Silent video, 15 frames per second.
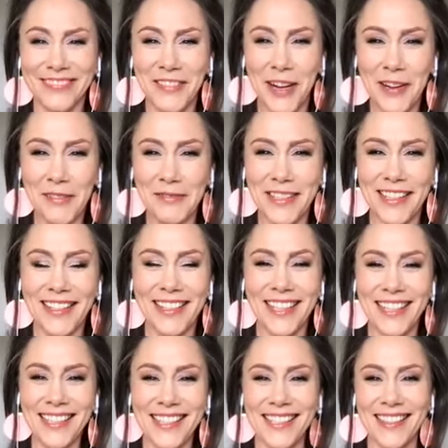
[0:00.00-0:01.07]
Welcome to the
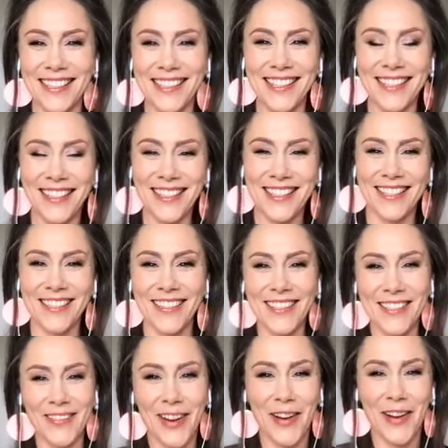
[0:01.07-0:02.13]
next in this
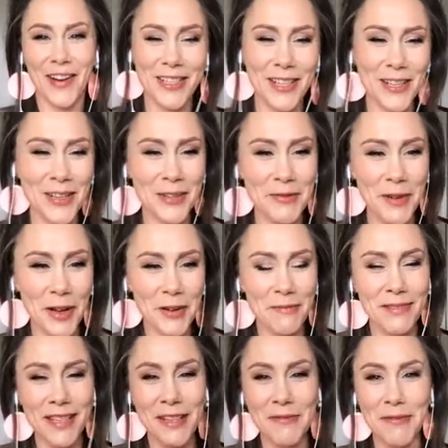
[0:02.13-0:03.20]
series of conversation. Welcome
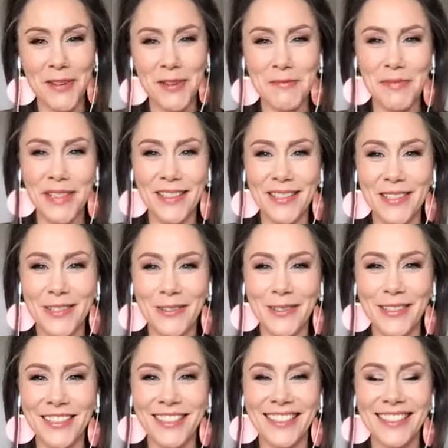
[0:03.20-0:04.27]
to Infinite Being
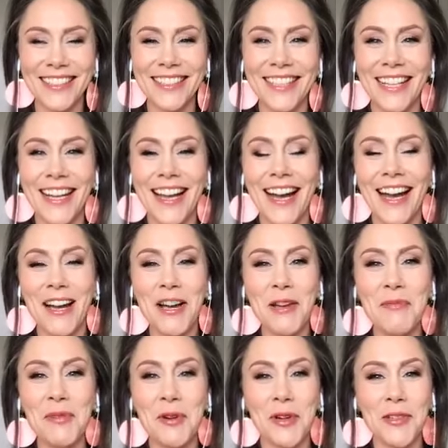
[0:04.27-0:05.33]
School.
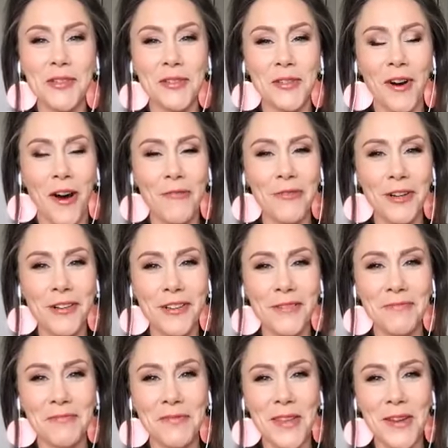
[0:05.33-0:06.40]
I'm Crystal Crawford.
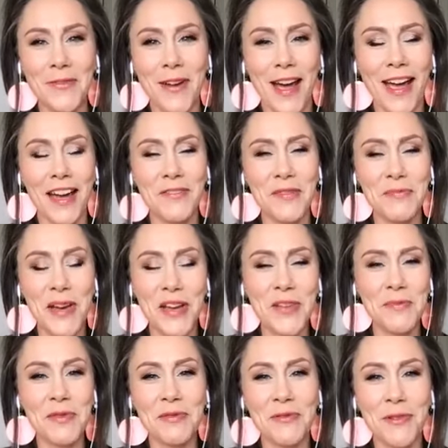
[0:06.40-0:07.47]
If I haven't met you
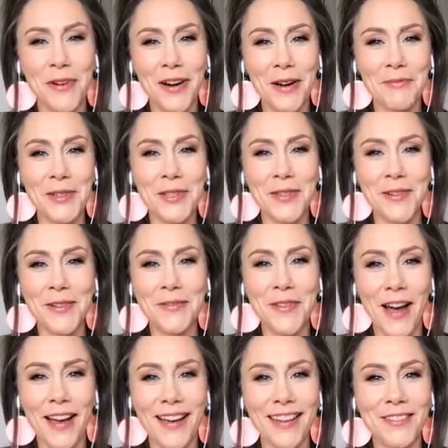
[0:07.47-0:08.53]
before, I'm a
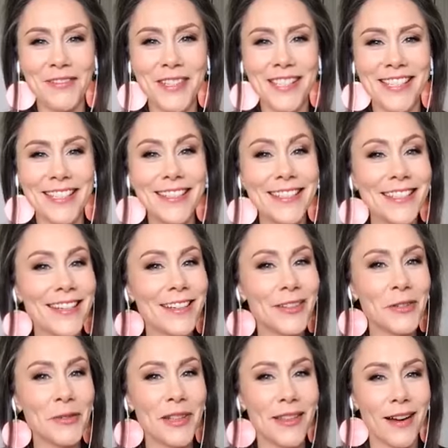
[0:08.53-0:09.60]
certified
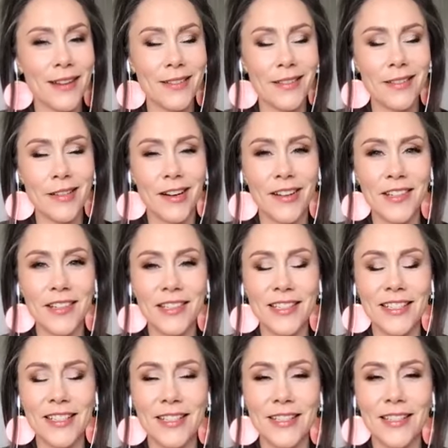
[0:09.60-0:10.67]
facilitator with Access
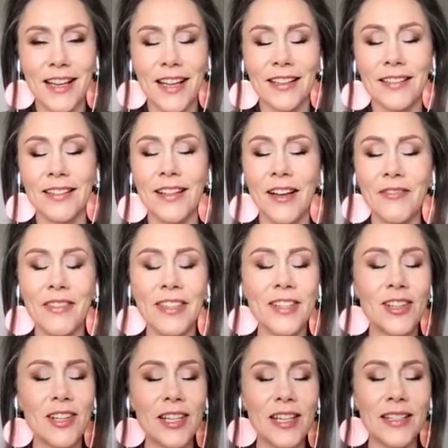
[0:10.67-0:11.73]
Consciousness. I love this
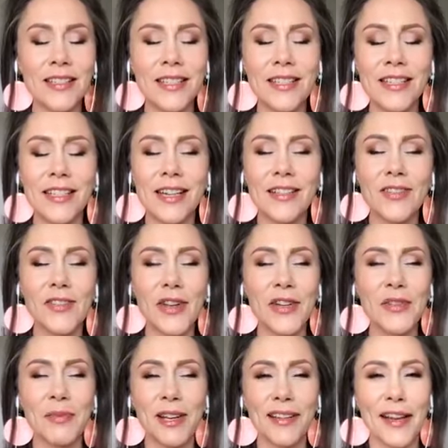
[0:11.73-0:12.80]
shit. It has
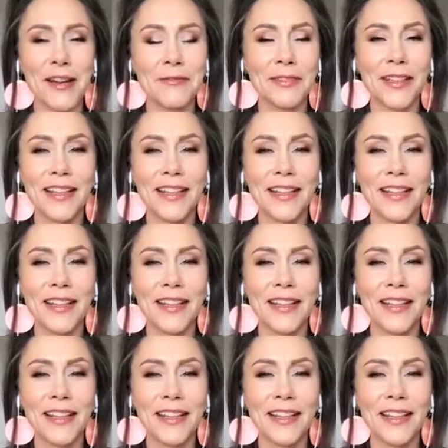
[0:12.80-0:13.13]
changed my life.